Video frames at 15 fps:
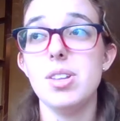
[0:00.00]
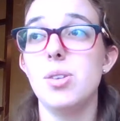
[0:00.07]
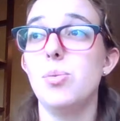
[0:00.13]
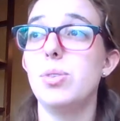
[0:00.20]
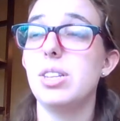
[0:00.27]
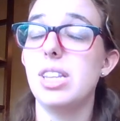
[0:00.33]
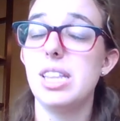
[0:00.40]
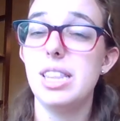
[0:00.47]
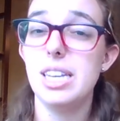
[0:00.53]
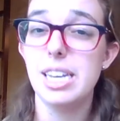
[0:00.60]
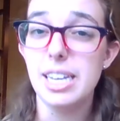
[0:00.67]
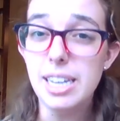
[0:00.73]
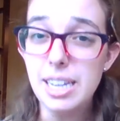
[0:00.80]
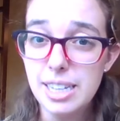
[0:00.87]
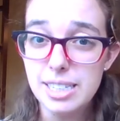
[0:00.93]
Well, the
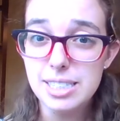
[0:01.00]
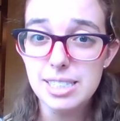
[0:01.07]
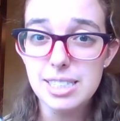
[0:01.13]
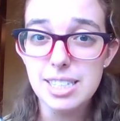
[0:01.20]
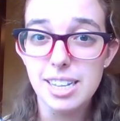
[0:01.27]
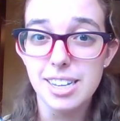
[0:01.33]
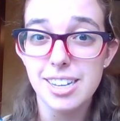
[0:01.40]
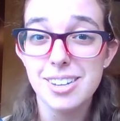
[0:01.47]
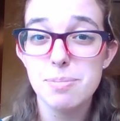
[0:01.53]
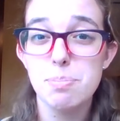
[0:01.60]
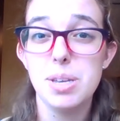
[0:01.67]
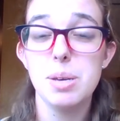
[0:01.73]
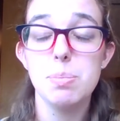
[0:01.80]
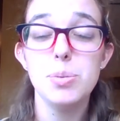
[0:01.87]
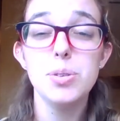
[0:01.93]
thing is,
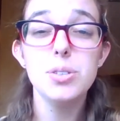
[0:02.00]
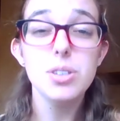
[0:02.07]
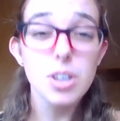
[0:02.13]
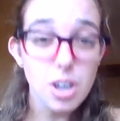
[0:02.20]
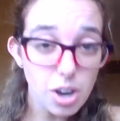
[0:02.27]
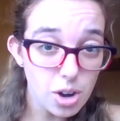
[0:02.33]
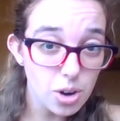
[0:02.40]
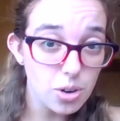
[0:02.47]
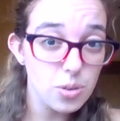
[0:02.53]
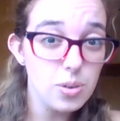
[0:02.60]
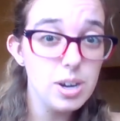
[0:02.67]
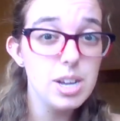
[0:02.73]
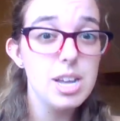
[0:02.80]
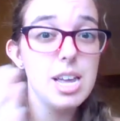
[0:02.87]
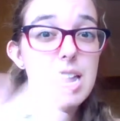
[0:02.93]
people
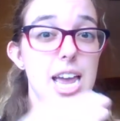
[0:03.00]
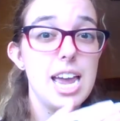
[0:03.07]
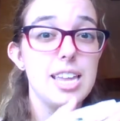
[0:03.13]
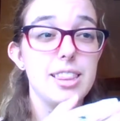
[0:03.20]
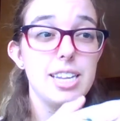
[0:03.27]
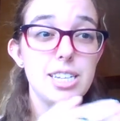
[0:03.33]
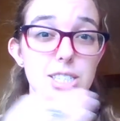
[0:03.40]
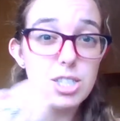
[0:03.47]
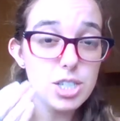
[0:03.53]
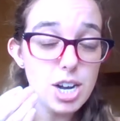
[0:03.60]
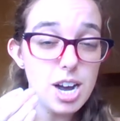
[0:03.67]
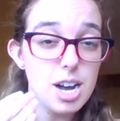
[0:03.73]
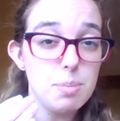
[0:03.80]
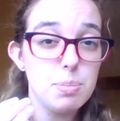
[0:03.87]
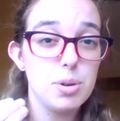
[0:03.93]
go and they
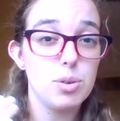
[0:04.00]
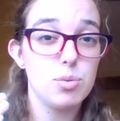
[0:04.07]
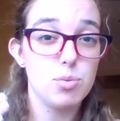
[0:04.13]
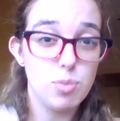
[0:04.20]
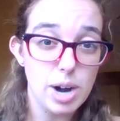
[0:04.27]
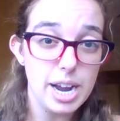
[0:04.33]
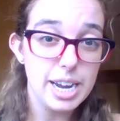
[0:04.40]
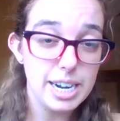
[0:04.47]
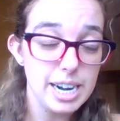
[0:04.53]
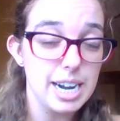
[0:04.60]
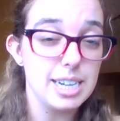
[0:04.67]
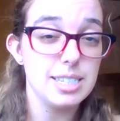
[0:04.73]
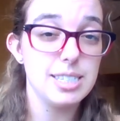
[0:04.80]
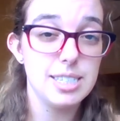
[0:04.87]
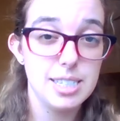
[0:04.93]
stop right
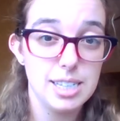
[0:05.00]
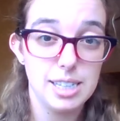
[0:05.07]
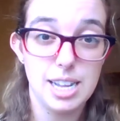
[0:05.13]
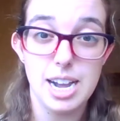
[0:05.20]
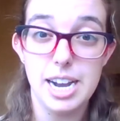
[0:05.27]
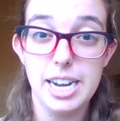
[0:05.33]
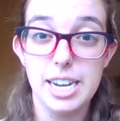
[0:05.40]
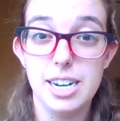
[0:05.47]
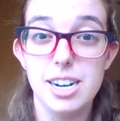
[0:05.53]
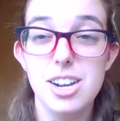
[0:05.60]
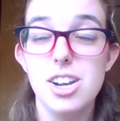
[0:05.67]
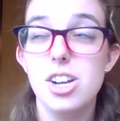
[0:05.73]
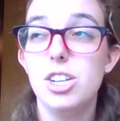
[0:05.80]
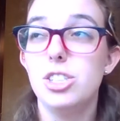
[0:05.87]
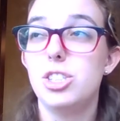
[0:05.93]
next to the line.
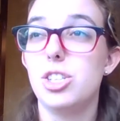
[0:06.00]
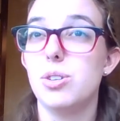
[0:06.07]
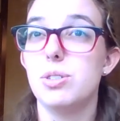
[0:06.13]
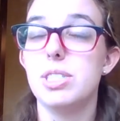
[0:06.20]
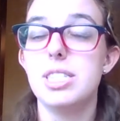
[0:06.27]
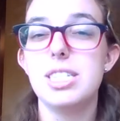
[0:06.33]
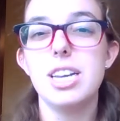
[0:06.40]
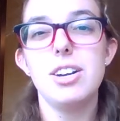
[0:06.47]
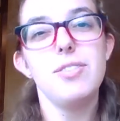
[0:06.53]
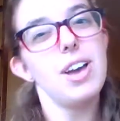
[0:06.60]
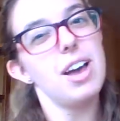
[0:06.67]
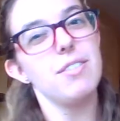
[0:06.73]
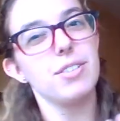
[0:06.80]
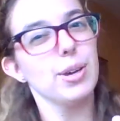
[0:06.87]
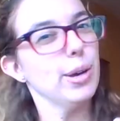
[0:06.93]
So instead of
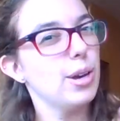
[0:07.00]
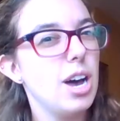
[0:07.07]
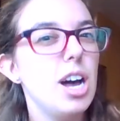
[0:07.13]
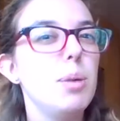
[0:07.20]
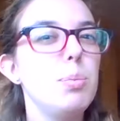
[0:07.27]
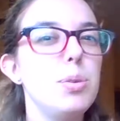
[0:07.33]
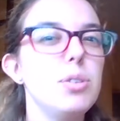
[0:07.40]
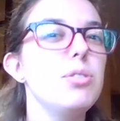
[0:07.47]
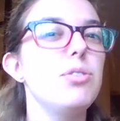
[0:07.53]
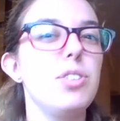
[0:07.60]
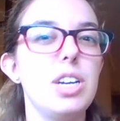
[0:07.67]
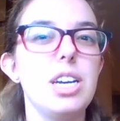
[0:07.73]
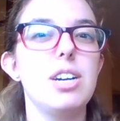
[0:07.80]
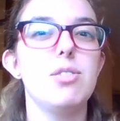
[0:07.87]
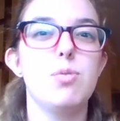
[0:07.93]
having a couple
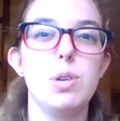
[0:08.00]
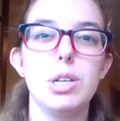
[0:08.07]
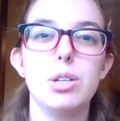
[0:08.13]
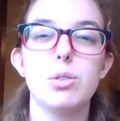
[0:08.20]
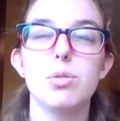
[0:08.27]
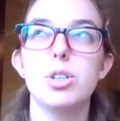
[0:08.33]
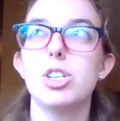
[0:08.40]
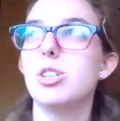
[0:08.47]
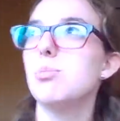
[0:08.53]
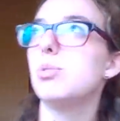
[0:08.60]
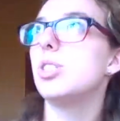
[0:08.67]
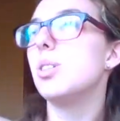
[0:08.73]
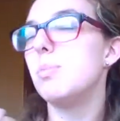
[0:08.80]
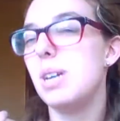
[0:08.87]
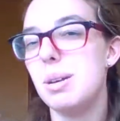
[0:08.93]
feet of wiggle room,
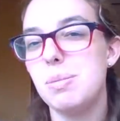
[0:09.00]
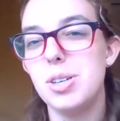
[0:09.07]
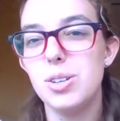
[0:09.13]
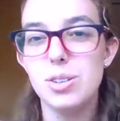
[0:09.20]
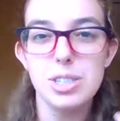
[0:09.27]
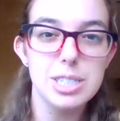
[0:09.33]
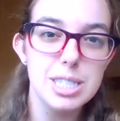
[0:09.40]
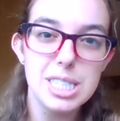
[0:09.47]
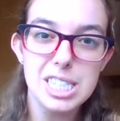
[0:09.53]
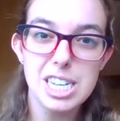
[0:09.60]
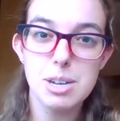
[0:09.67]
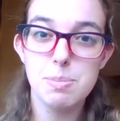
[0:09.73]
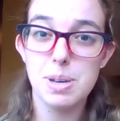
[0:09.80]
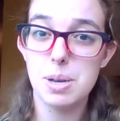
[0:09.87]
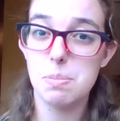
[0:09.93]
so maybe you can see
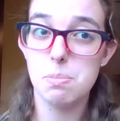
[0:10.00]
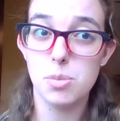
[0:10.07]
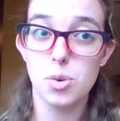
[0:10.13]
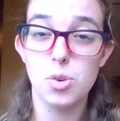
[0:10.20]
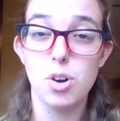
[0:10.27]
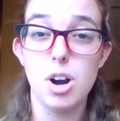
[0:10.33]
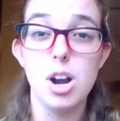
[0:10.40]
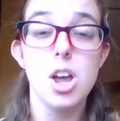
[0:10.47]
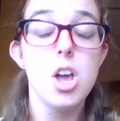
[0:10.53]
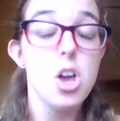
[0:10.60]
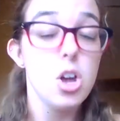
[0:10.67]
a bit more,